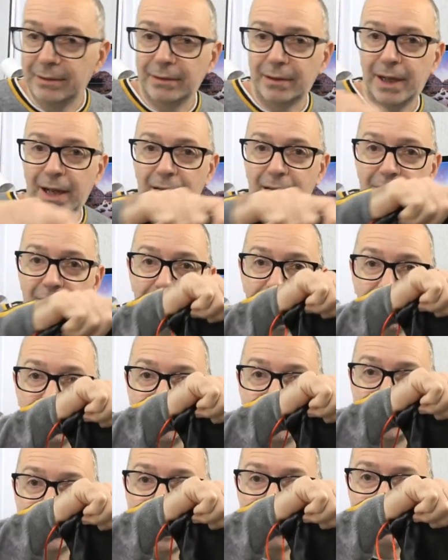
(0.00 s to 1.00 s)
a
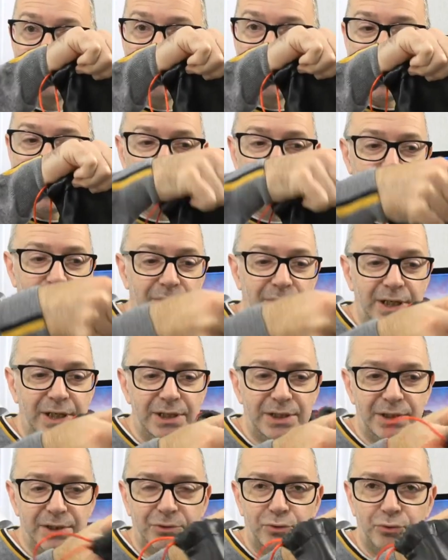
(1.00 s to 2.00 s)
carry pouch with
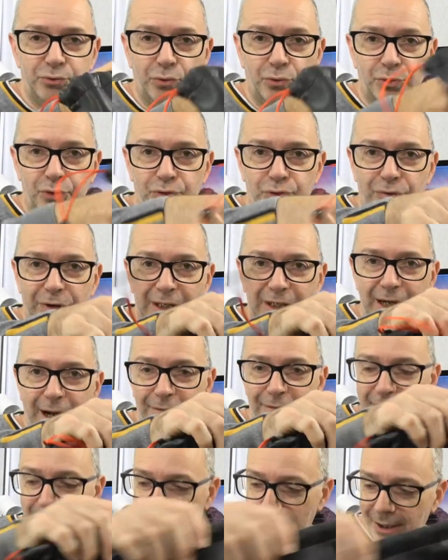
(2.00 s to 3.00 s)
this, drawstring
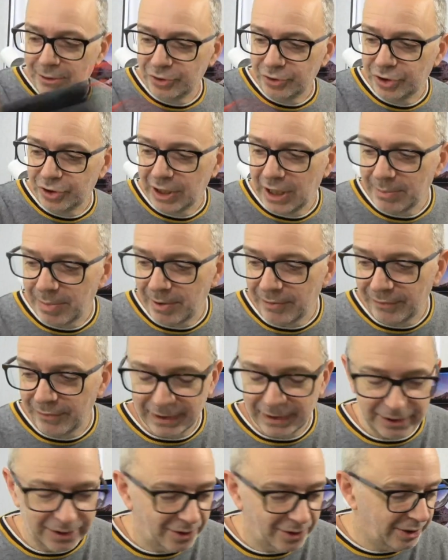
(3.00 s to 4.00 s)
carry pouch to keep
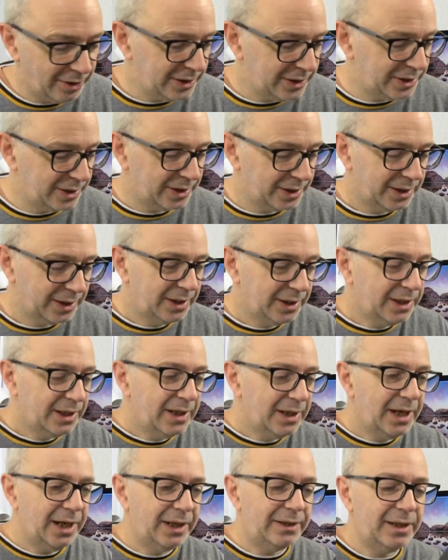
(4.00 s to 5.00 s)
everything nice.
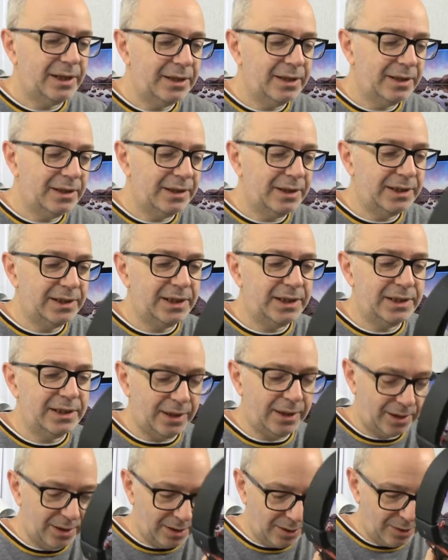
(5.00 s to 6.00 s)
And then this is
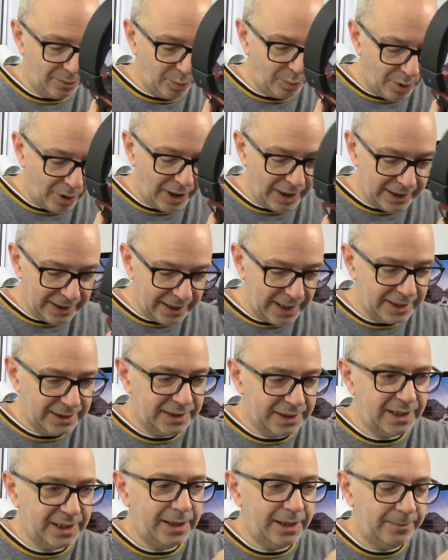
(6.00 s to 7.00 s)
a wired
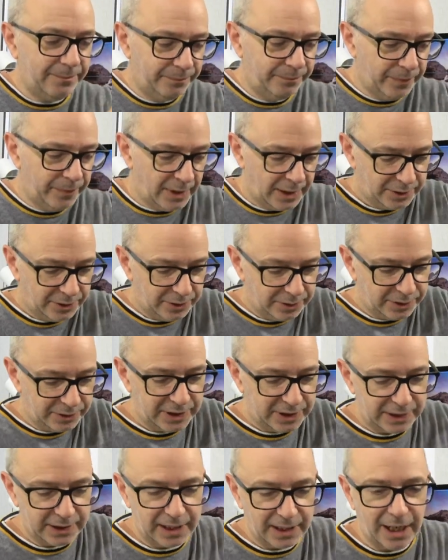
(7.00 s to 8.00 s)
headset. You can
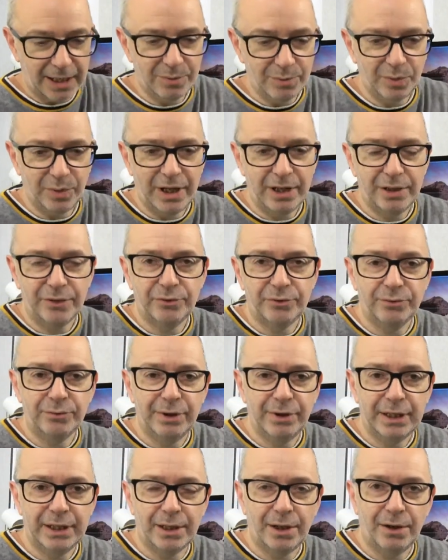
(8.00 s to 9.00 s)
see the cable here,
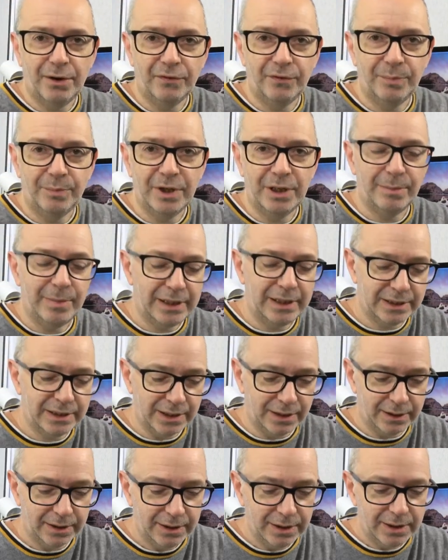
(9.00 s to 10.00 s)
three and a half
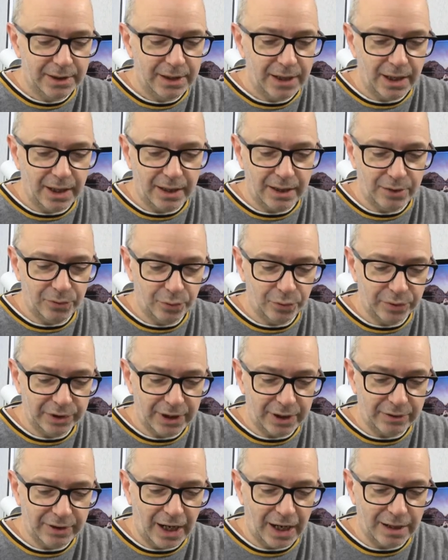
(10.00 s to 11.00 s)
millimeter uh,
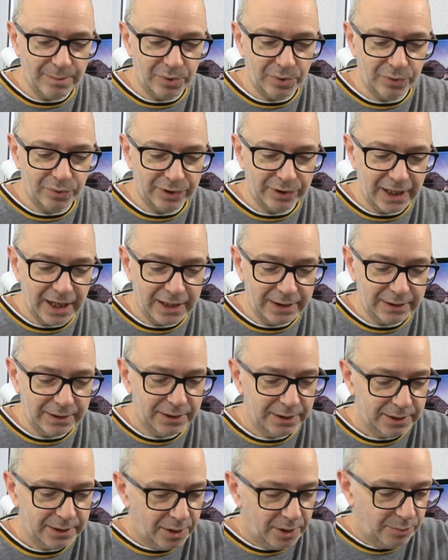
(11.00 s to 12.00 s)
audio cable on the end.
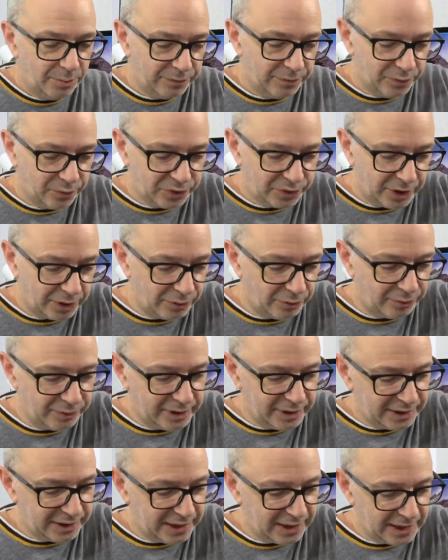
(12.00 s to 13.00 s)
We've also got
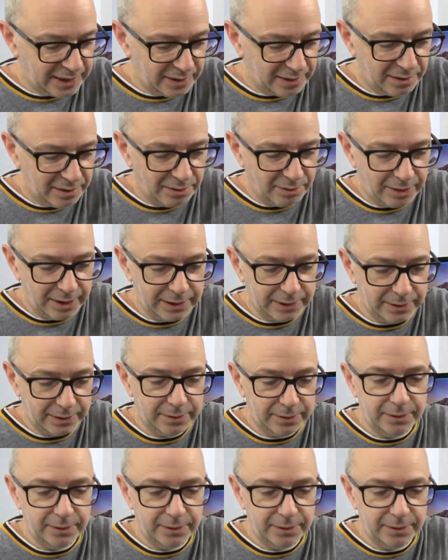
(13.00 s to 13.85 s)
this inline